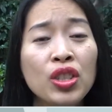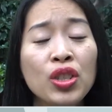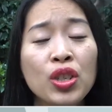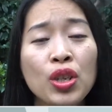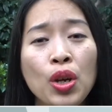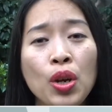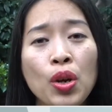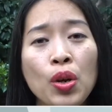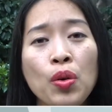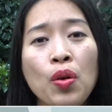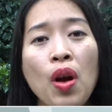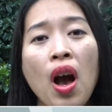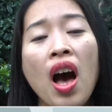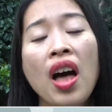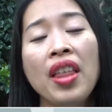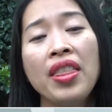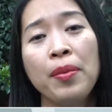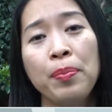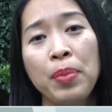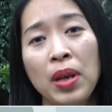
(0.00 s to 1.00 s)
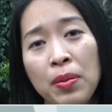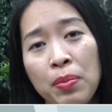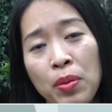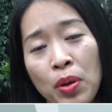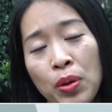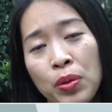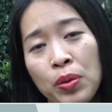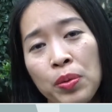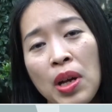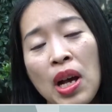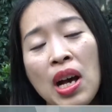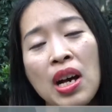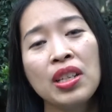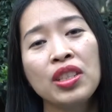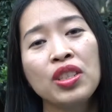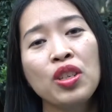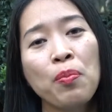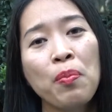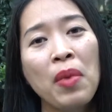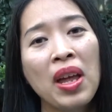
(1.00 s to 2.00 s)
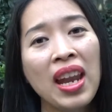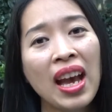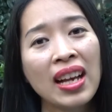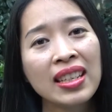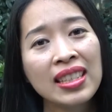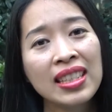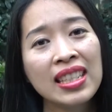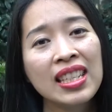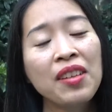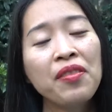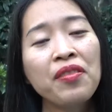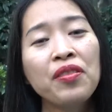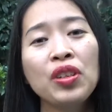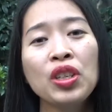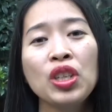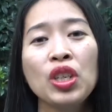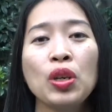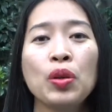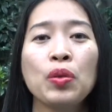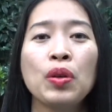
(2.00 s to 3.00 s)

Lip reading: to other people. So my next tip for you